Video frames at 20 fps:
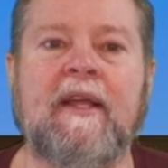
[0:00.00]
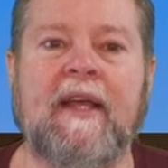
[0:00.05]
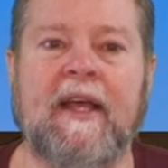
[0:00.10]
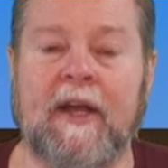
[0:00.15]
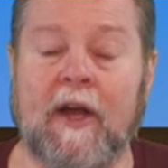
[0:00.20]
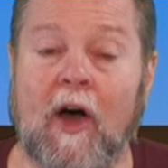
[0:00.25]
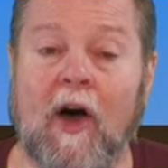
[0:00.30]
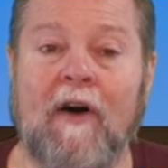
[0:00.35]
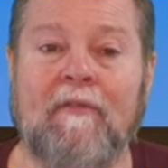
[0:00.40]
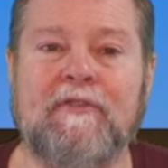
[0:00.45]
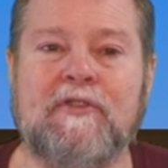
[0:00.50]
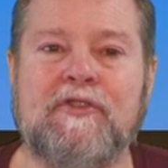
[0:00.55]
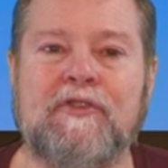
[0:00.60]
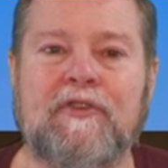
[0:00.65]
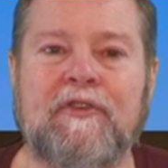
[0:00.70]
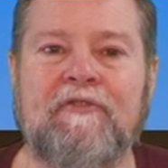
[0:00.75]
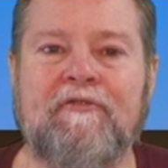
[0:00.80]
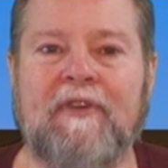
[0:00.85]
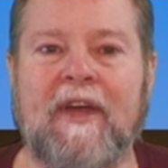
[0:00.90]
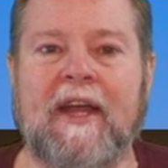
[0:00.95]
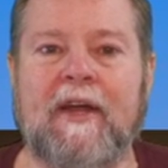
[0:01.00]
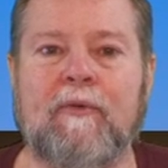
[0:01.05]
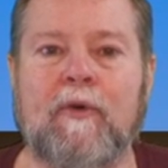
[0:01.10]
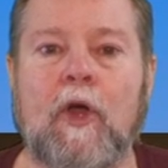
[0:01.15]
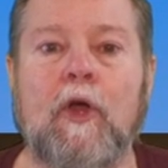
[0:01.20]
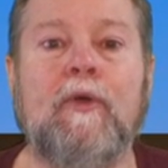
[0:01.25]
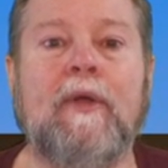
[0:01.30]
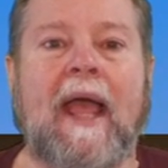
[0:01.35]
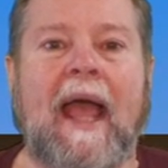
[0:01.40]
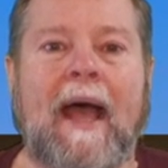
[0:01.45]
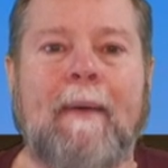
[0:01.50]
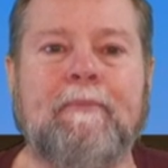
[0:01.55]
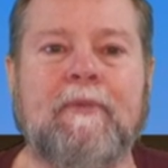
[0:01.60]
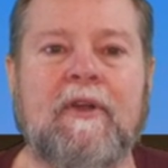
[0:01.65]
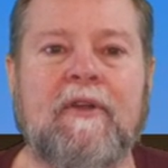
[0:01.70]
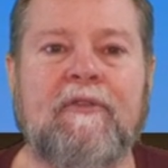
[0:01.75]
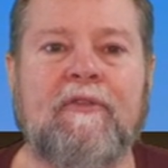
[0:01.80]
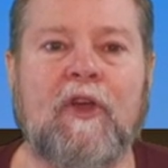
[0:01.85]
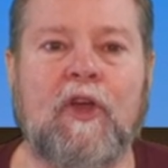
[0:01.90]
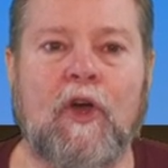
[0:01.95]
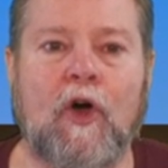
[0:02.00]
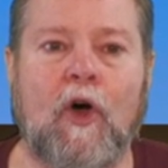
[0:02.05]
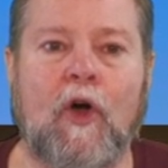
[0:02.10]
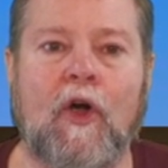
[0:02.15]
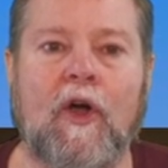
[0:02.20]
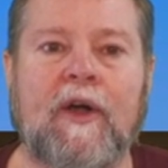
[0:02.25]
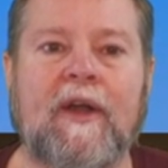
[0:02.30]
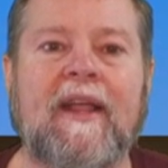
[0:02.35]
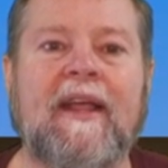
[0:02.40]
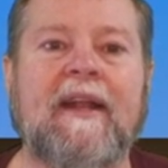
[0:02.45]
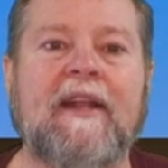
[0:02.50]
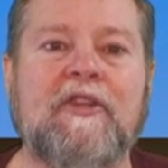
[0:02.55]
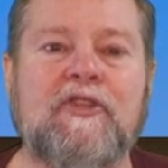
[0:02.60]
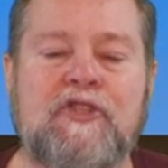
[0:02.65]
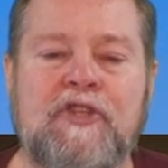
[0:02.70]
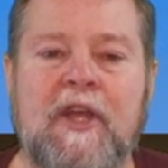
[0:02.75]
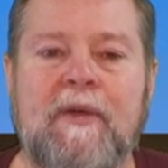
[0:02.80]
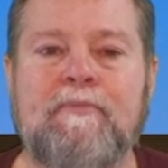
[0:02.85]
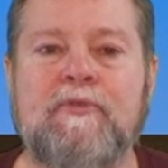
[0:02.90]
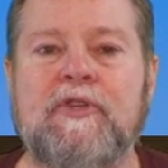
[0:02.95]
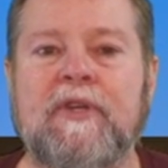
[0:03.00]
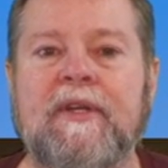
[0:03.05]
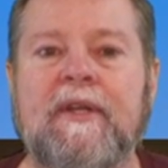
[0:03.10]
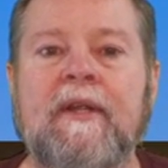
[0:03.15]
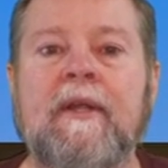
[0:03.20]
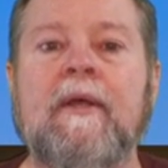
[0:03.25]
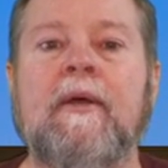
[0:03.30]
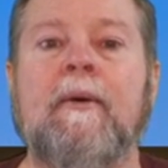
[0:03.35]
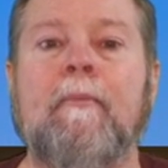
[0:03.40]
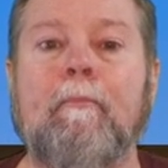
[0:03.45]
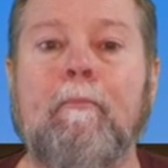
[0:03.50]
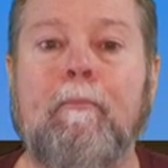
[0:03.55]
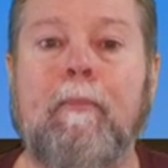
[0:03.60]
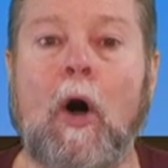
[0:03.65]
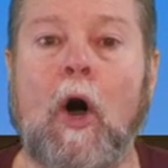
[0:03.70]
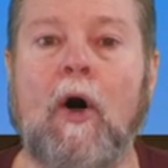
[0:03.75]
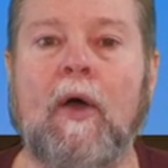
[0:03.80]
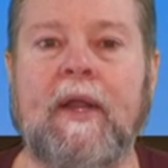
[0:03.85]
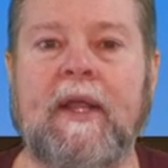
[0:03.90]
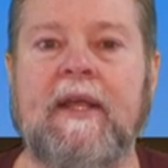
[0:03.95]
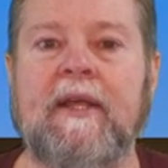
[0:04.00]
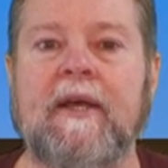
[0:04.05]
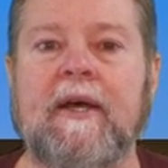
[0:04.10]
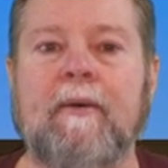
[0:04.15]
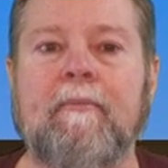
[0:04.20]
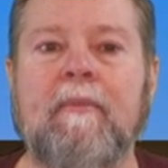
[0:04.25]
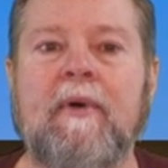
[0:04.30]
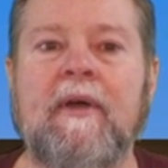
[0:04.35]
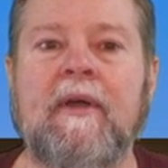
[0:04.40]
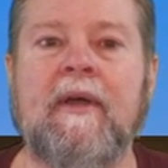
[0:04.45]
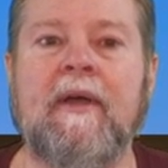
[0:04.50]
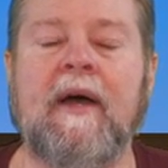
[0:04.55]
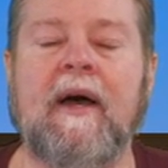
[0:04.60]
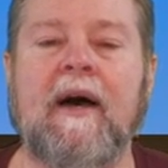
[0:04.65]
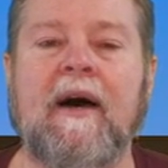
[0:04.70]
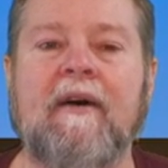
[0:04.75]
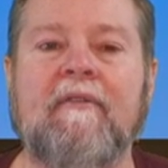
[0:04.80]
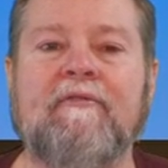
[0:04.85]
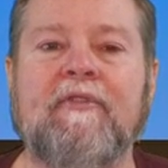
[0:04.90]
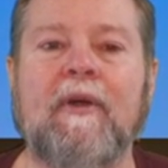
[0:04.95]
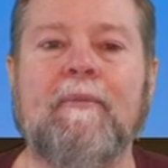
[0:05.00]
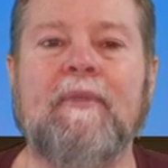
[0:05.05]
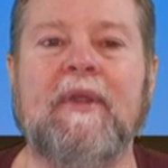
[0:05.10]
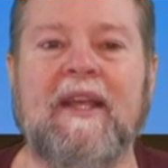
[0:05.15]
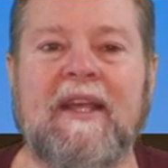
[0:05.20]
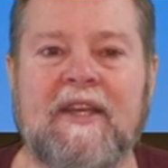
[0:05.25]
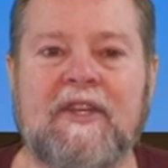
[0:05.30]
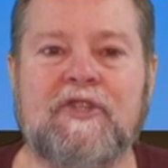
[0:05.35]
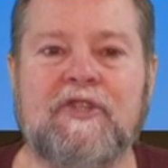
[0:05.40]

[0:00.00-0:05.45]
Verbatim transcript: an officer of Pharaoh, captain of the guard, an Egyptian, bought him uh, from the